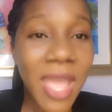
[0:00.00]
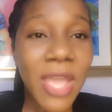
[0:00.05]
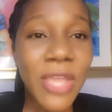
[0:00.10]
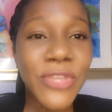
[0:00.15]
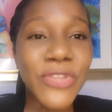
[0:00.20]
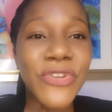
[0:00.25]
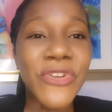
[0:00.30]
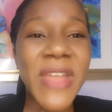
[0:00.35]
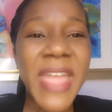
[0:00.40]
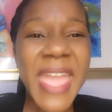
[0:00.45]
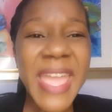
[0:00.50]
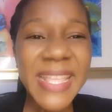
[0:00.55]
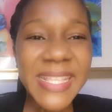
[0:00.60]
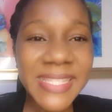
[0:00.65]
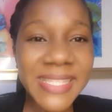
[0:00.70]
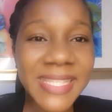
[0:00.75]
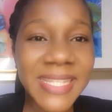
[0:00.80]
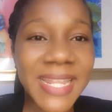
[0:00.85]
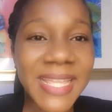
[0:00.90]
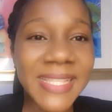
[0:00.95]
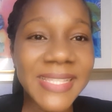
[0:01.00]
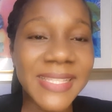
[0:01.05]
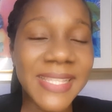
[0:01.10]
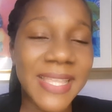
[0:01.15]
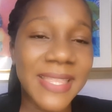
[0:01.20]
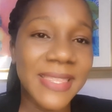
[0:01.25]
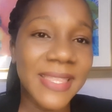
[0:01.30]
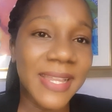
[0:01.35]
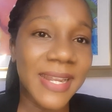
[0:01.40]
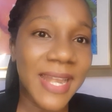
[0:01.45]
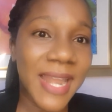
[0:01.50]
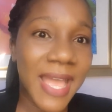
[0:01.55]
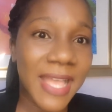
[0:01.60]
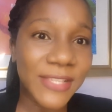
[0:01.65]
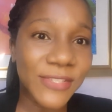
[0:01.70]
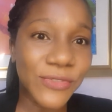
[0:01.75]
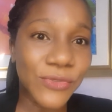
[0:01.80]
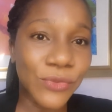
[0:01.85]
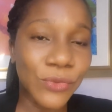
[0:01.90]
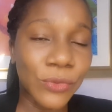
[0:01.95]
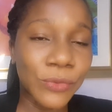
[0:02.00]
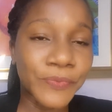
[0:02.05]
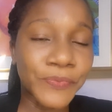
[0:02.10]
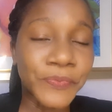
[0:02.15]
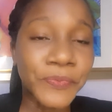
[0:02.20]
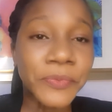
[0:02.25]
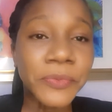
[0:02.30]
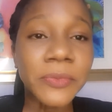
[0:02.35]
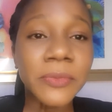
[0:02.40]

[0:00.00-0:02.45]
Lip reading: your excellence in the classroom.